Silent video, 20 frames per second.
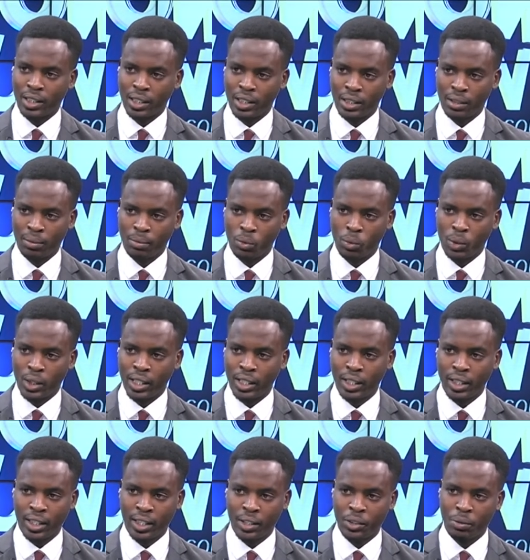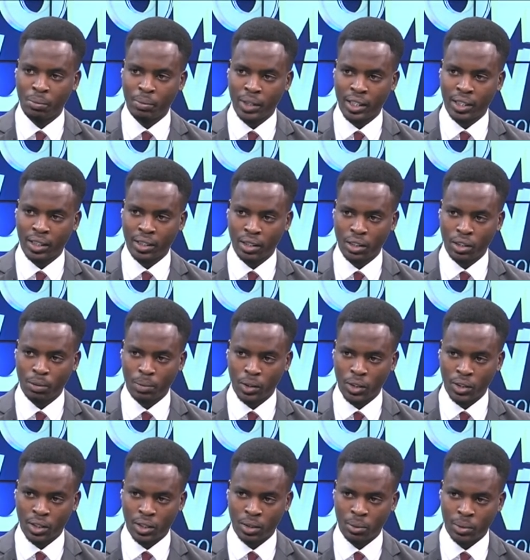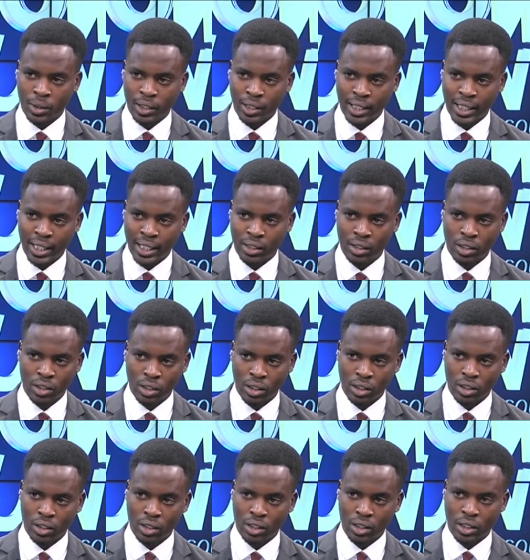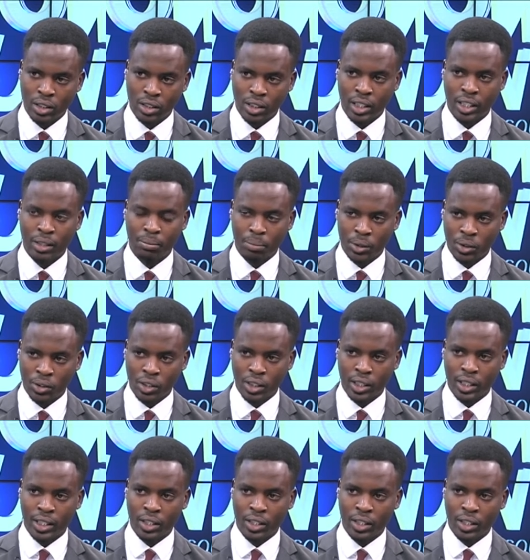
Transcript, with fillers: Uh, why are you making this particular one at this uh, time per se?